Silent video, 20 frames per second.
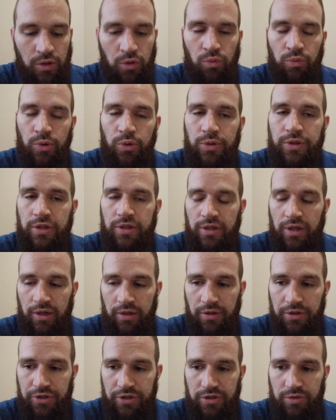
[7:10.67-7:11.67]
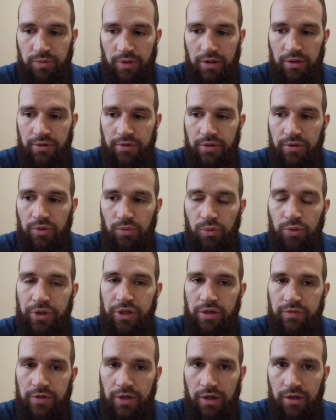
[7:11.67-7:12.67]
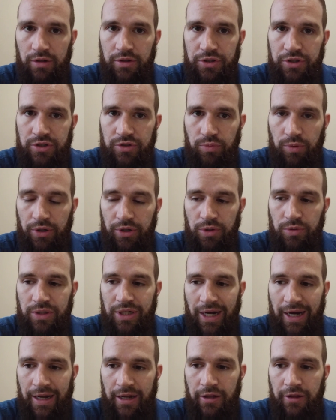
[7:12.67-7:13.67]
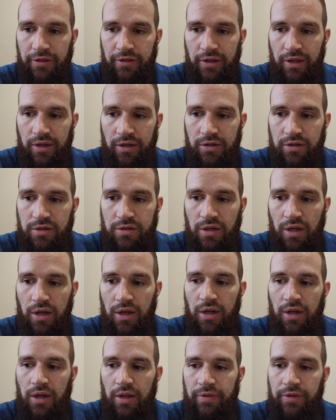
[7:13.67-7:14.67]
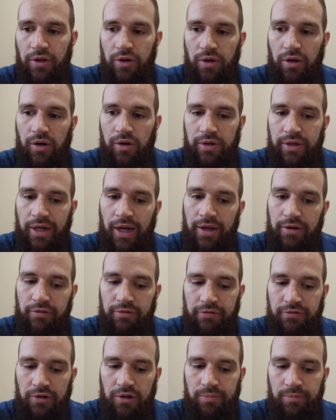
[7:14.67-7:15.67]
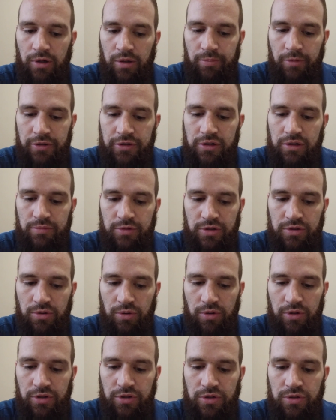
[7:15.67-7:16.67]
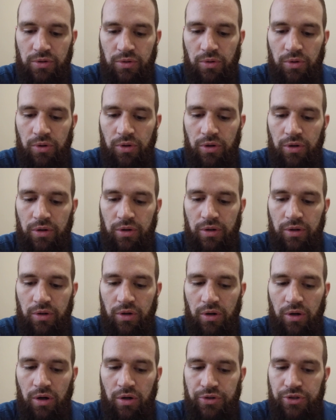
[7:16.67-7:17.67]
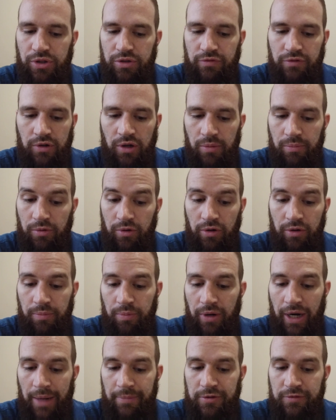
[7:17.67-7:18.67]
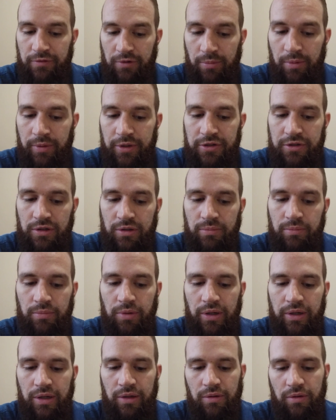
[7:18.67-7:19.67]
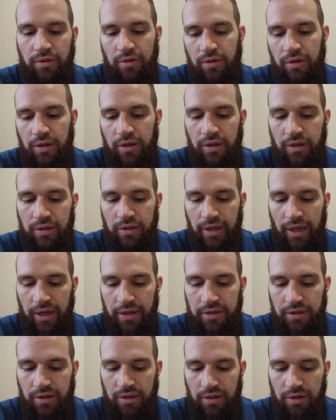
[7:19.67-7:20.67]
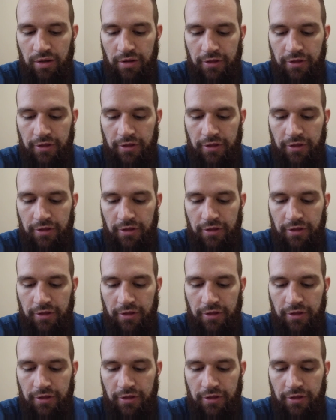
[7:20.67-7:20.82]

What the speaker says: root knowledge as well. The rooting of knowledge is where you tie things that are not from a Muslim source or just or perhaps from a Muslim, but not